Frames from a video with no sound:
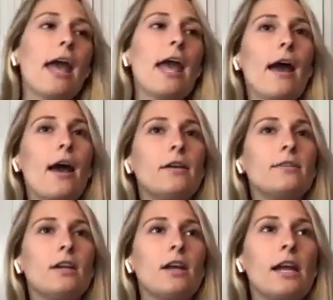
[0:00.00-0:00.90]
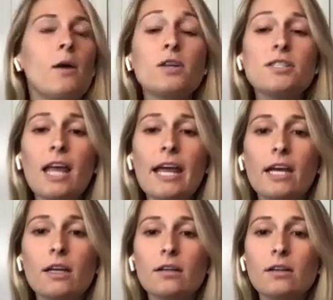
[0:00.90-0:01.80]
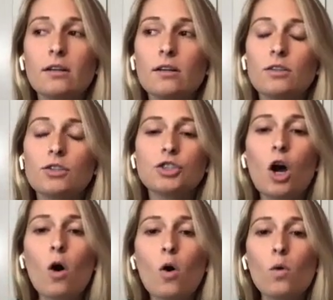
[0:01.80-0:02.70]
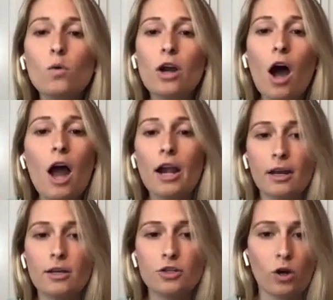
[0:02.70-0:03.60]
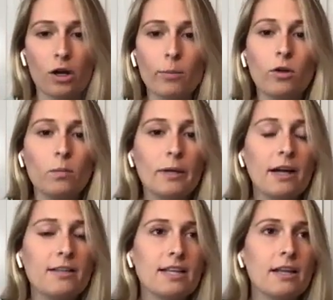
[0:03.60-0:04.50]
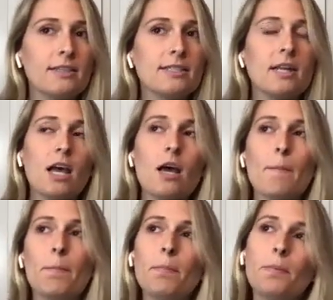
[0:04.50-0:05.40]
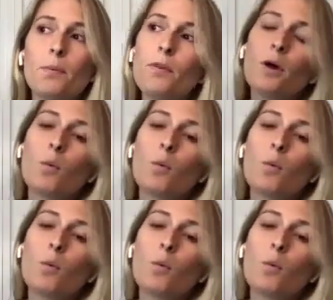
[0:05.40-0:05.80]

and it was like so not enjoyable because it was